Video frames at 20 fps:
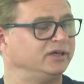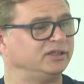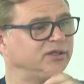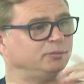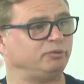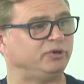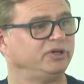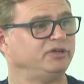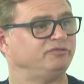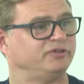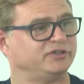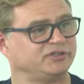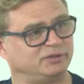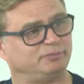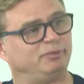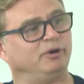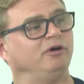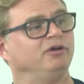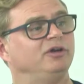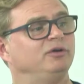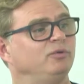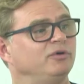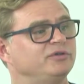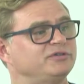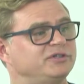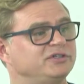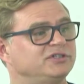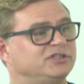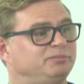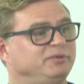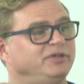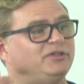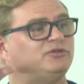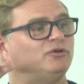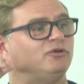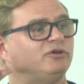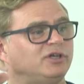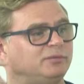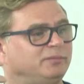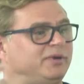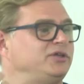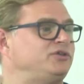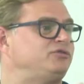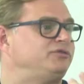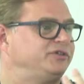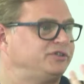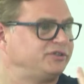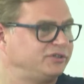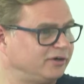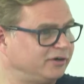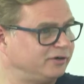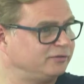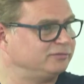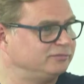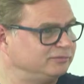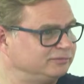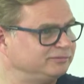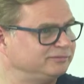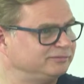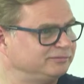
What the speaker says: And the brief is the partner wants it to be documentary style.